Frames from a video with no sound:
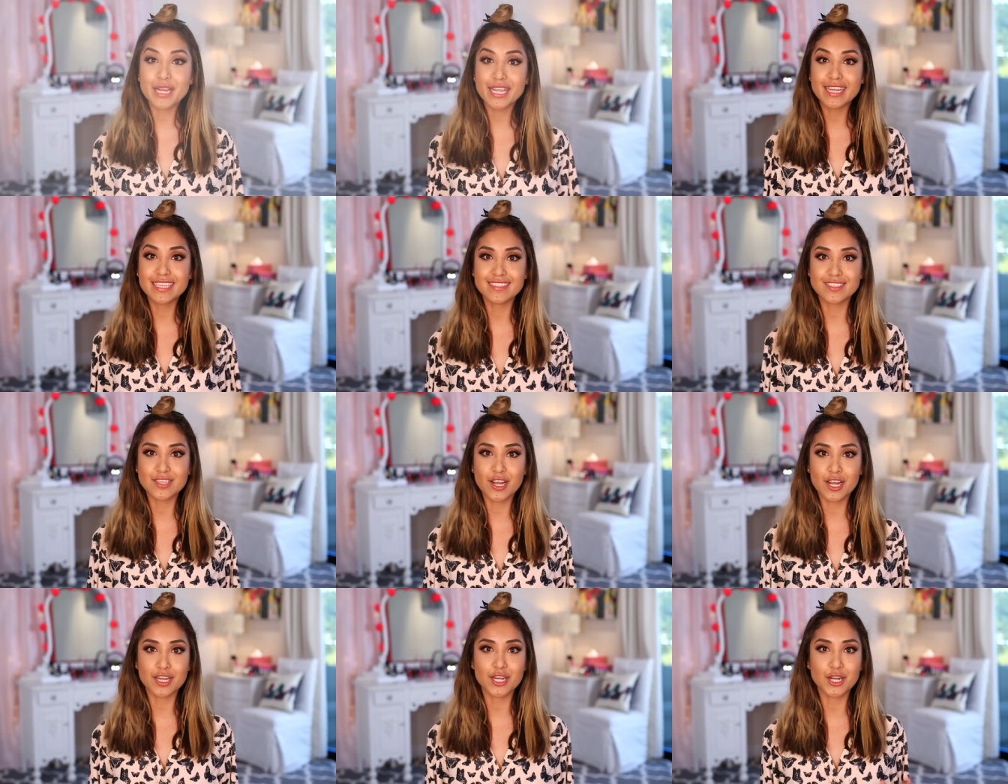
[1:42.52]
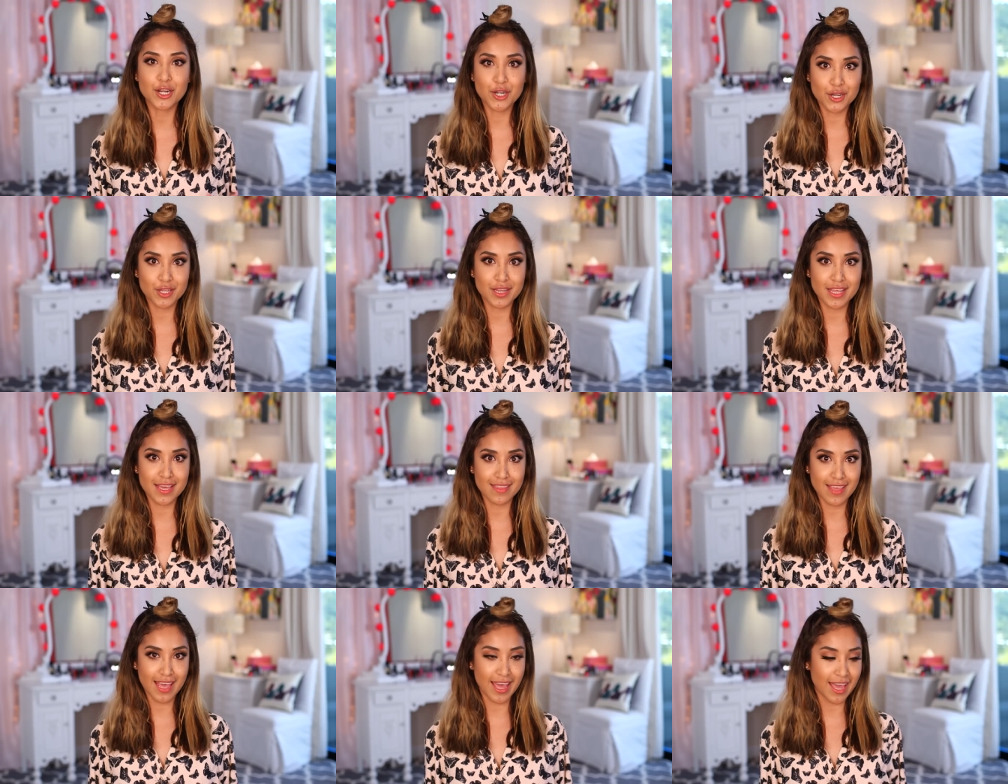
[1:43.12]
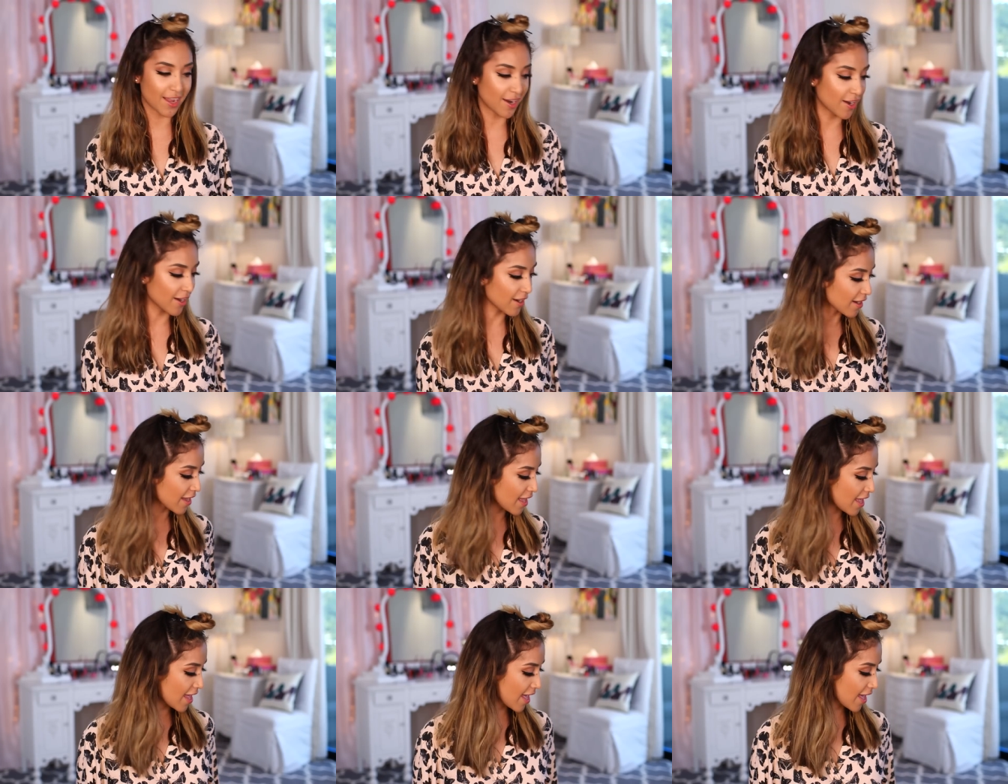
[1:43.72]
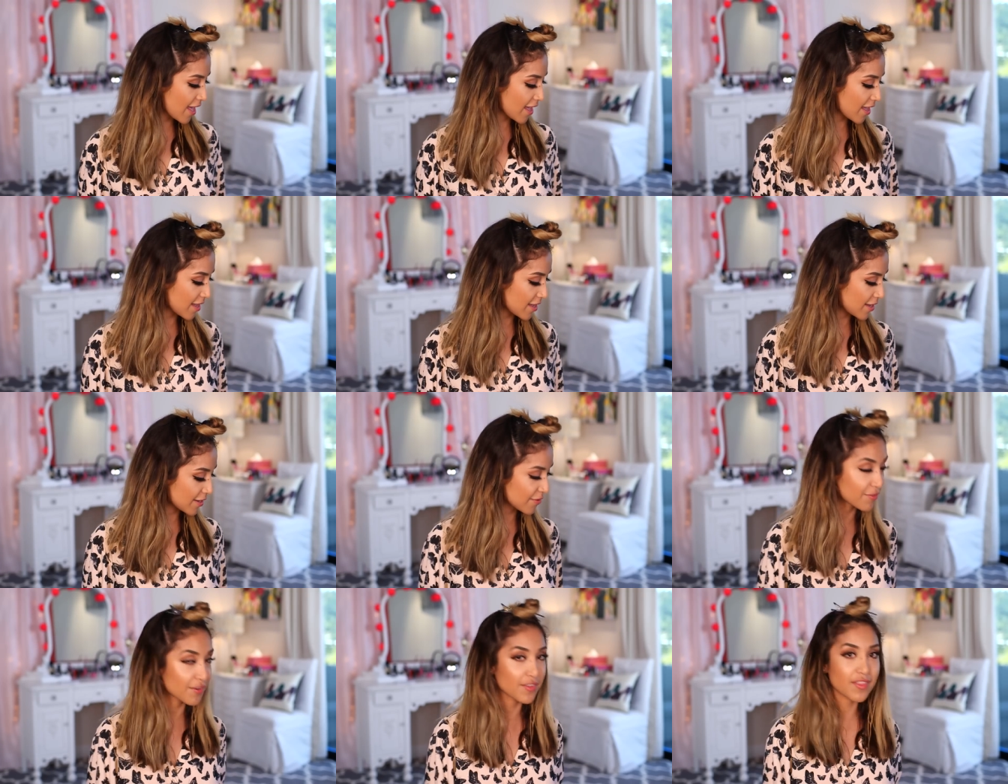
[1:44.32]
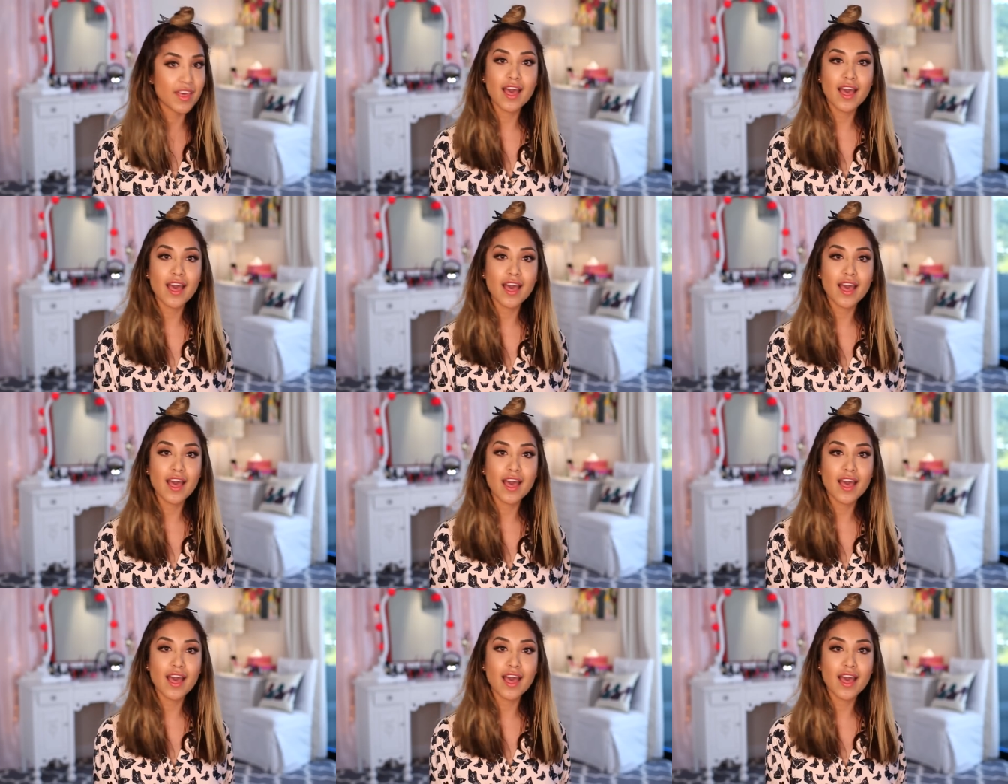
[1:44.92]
we're gonna start curling the hair. And for